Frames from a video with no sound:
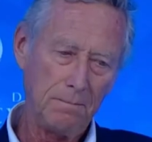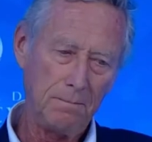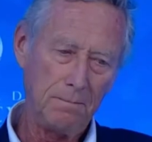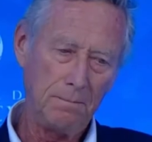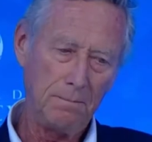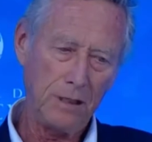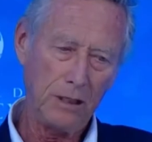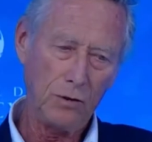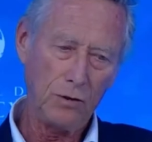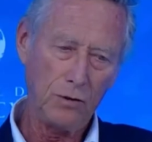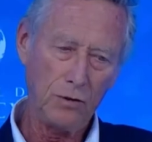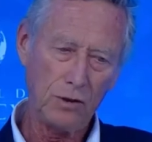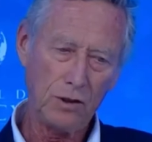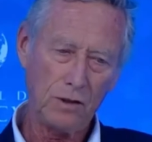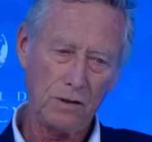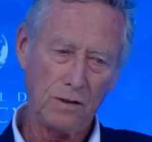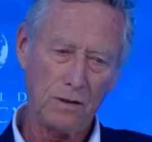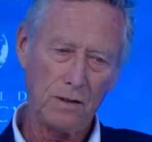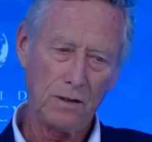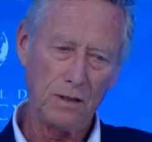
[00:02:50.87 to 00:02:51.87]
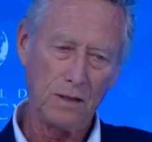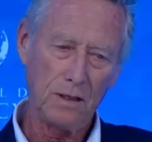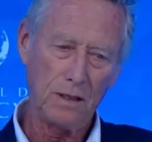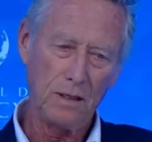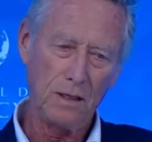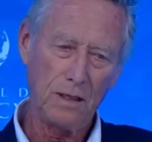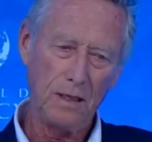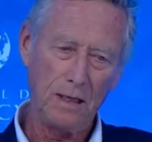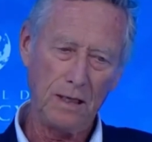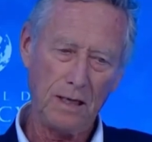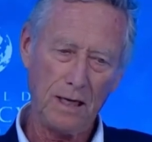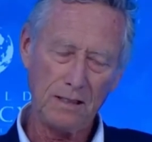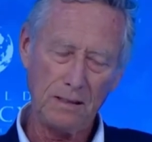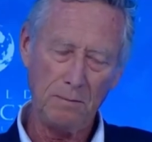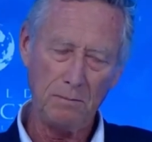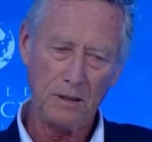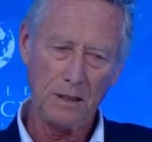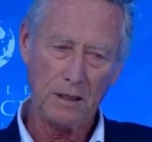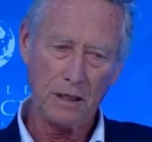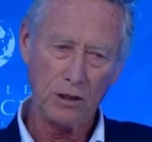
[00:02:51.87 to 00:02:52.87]
because it has
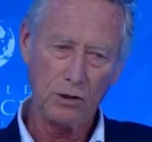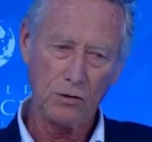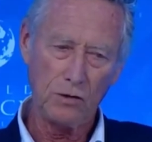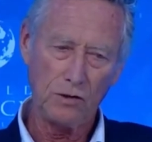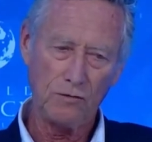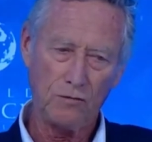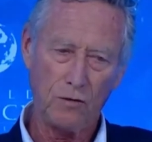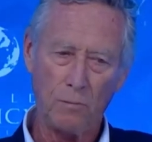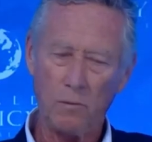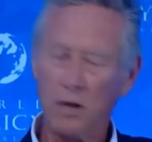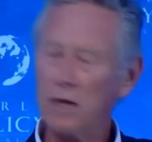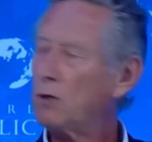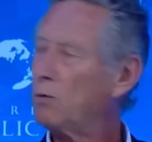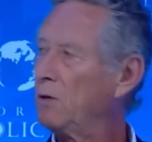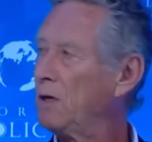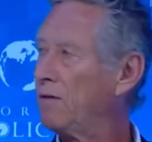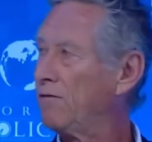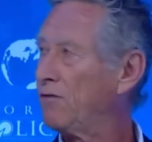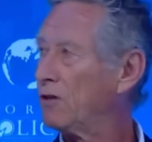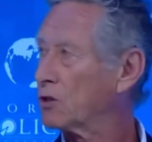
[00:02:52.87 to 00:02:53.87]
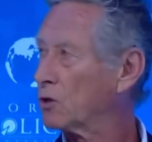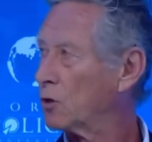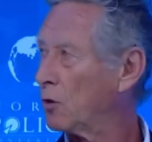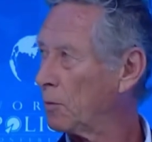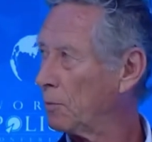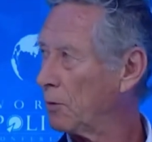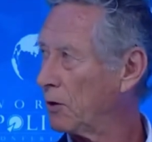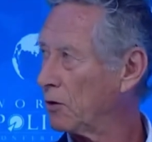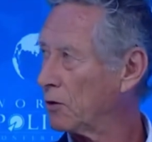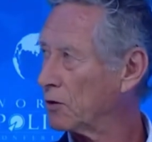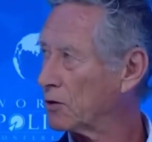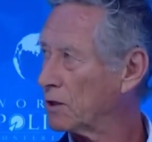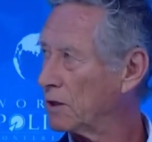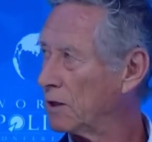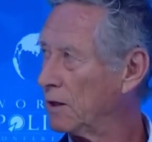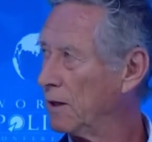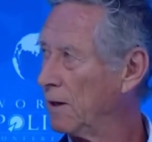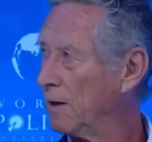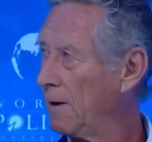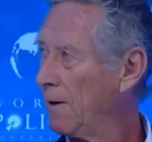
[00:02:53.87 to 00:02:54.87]
implications for monetary and fiscal policy.
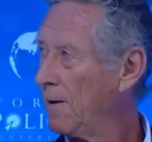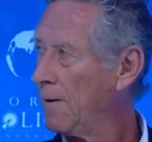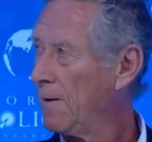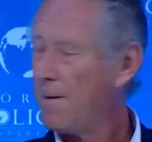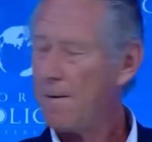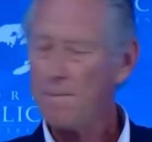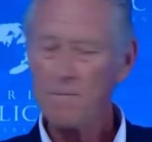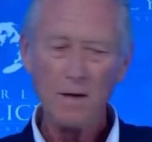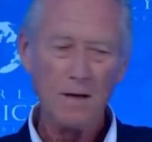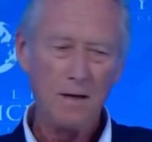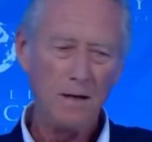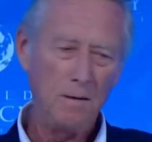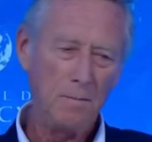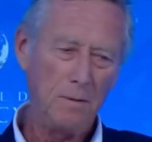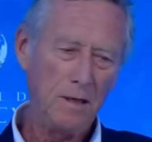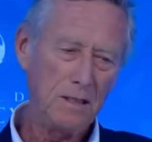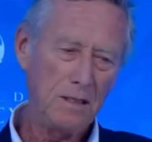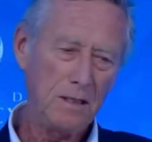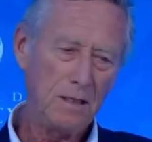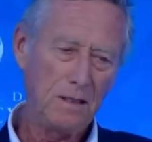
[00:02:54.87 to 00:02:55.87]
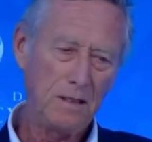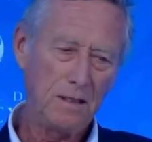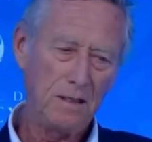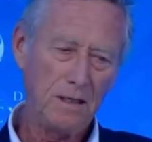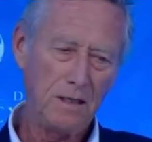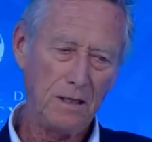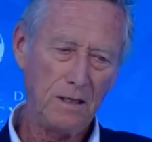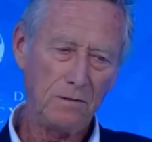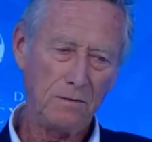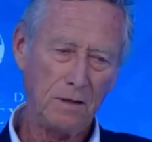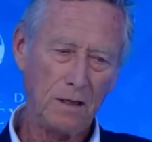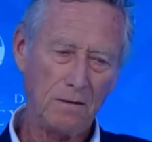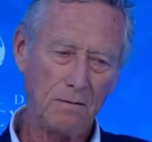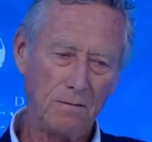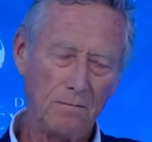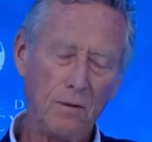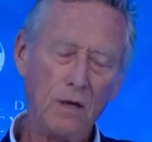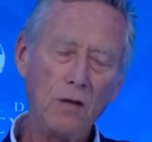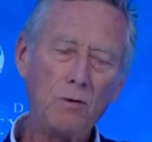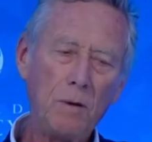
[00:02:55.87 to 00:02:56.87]
It basically says that
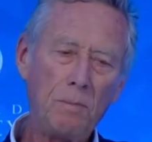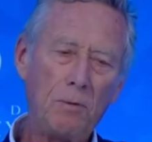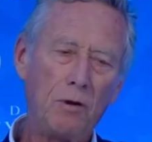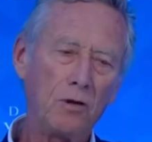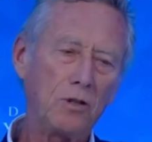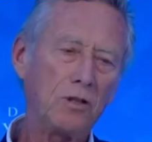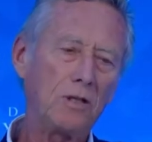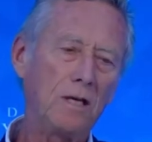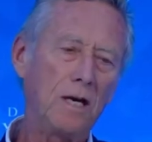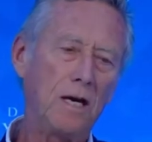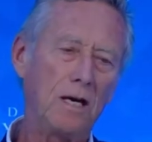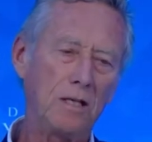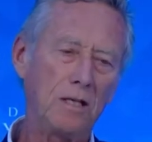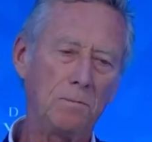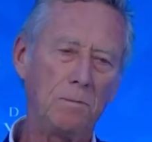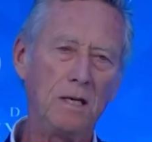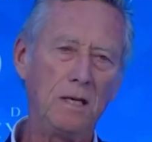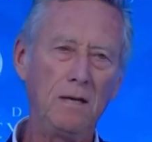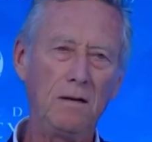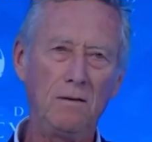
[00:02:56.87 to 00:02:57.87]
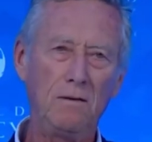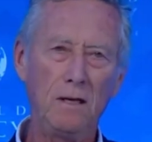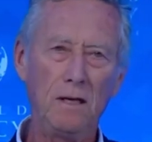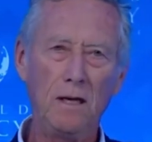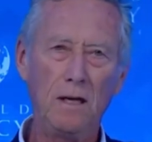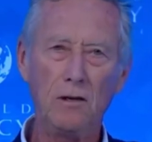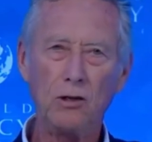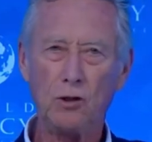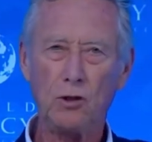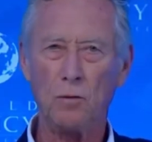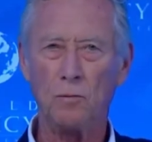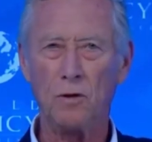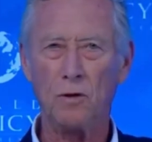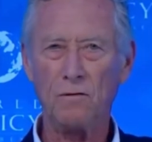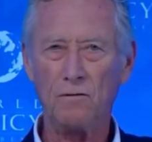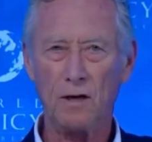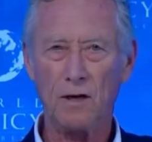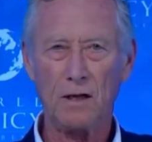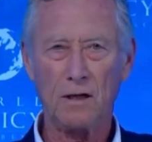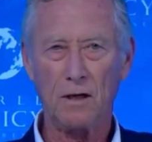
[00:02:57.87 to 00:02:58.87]
monetary policy has been the instrument
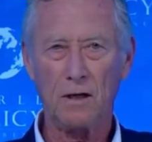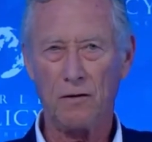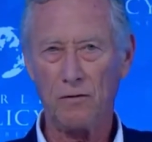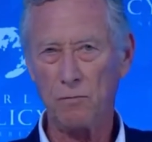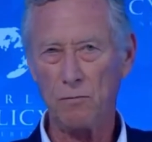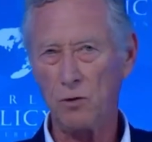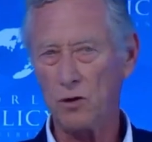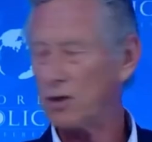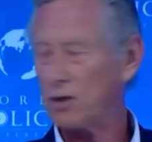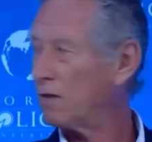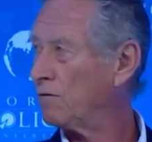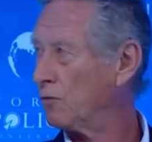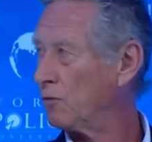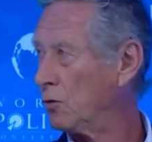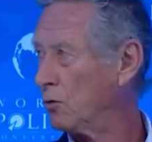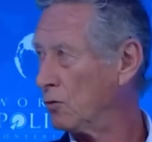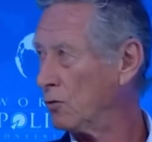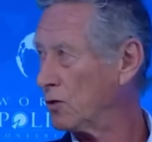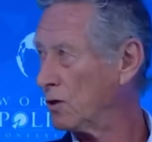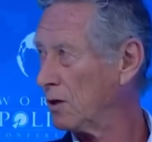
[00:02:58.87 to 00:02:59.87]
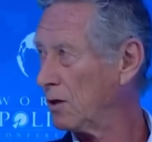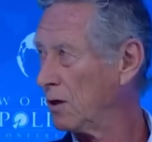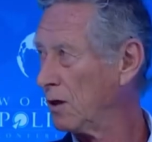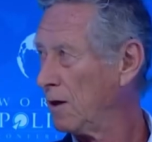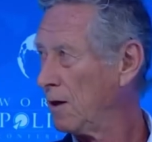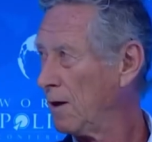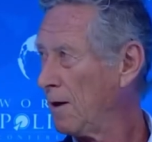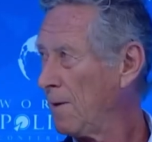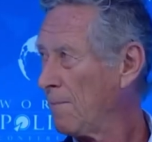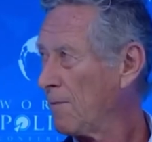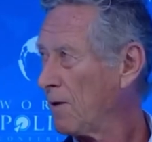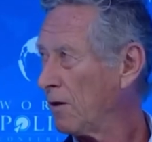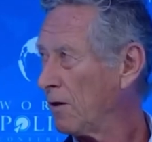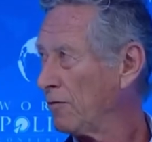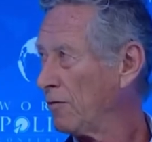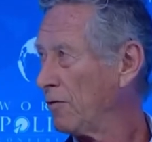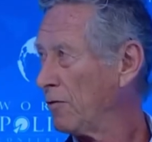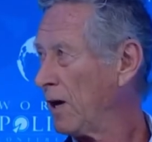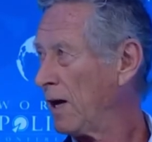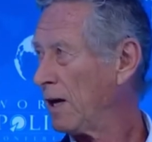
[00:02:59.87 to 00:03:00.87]
that governments have used
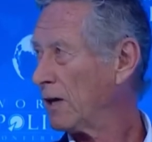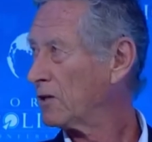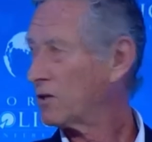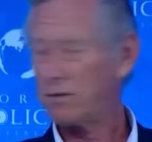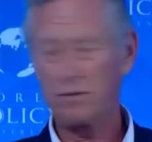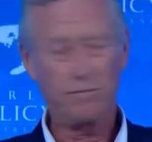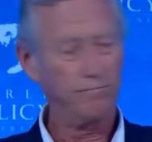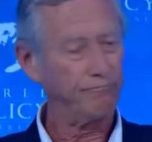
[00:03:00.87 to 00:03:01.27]
over the last